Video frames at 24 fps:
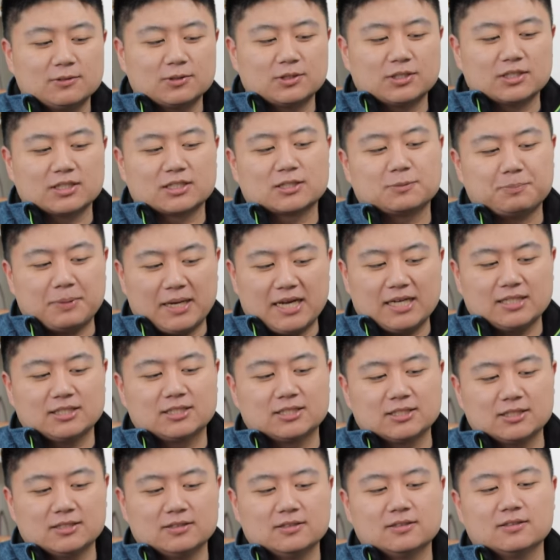with the
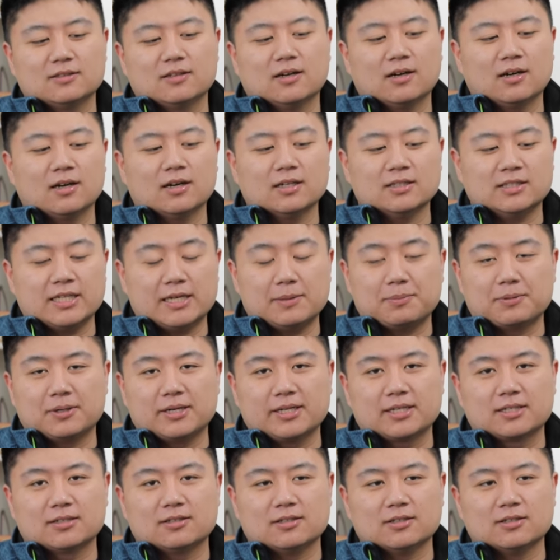expansion uh,
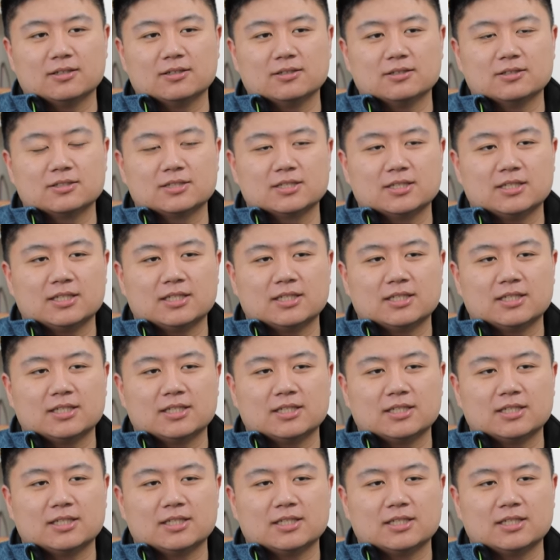Daybreak. There's